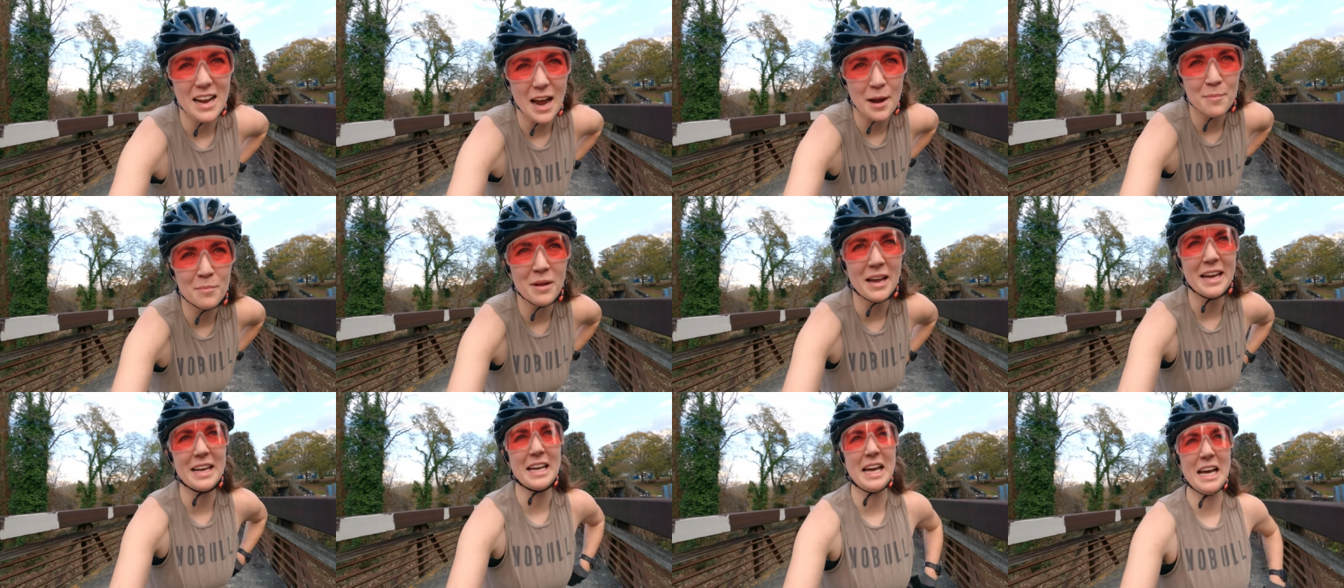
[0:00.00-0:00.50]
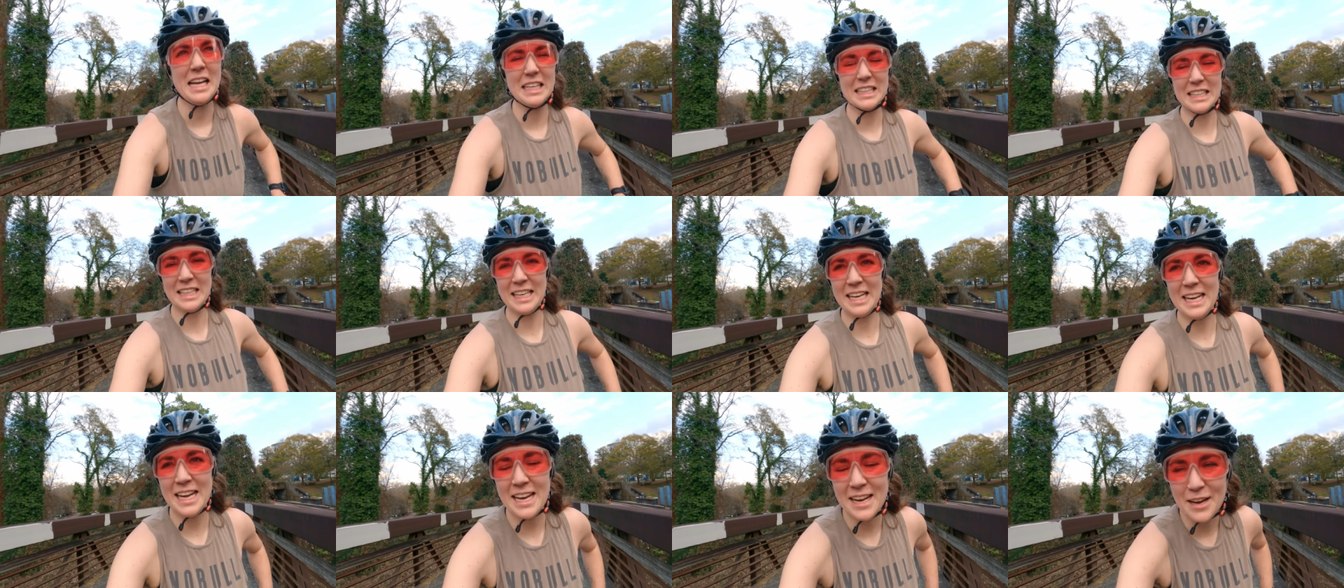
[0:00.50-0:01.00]
I'm like
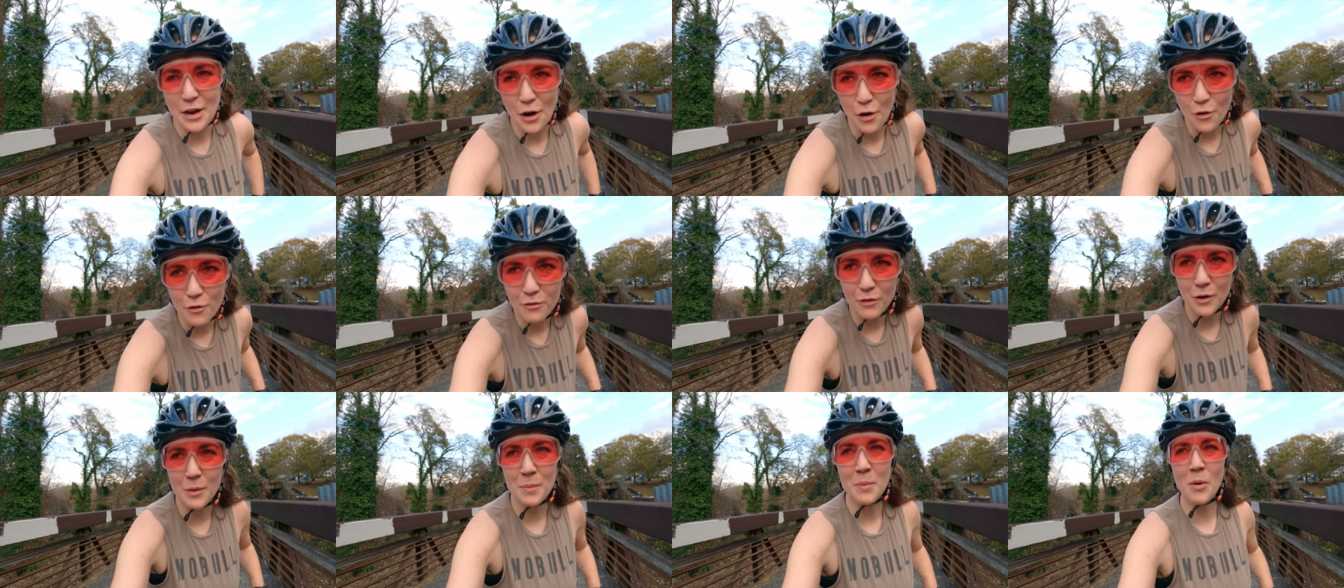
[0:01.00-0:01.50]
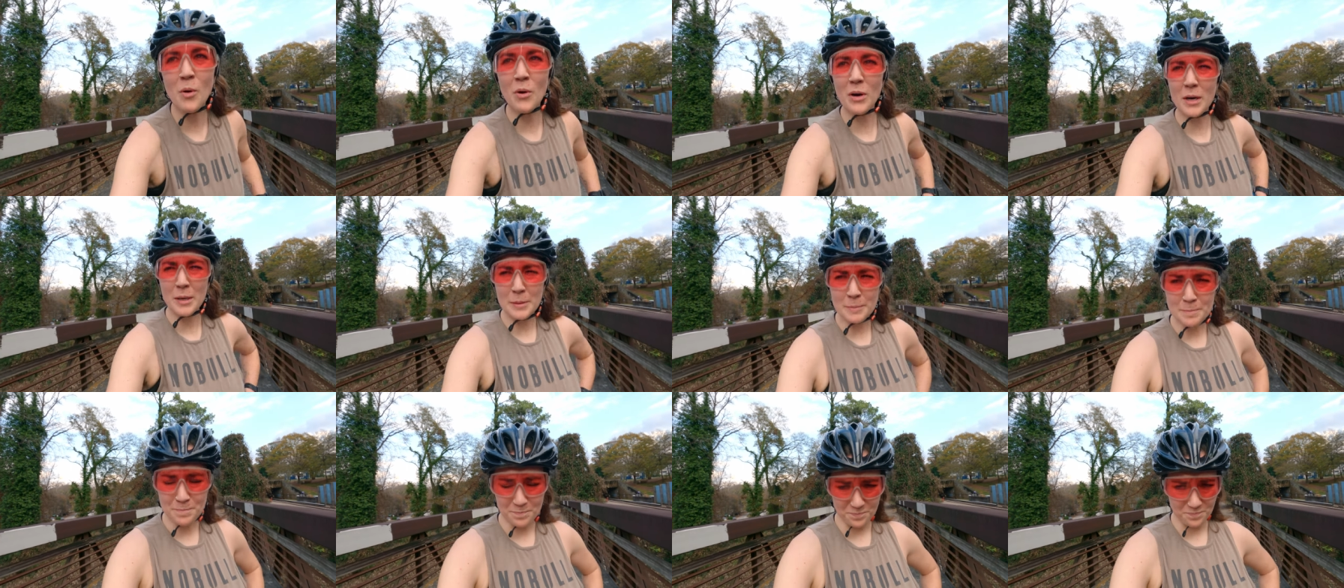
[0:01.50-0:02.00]
leaning over
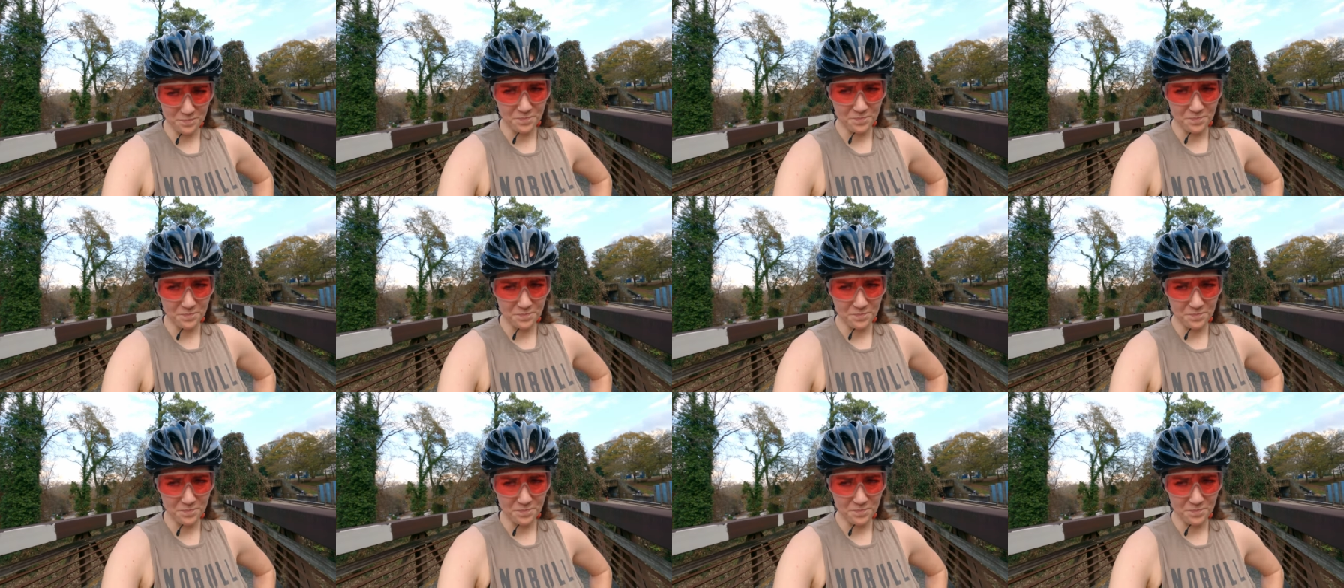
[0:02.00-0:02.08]
more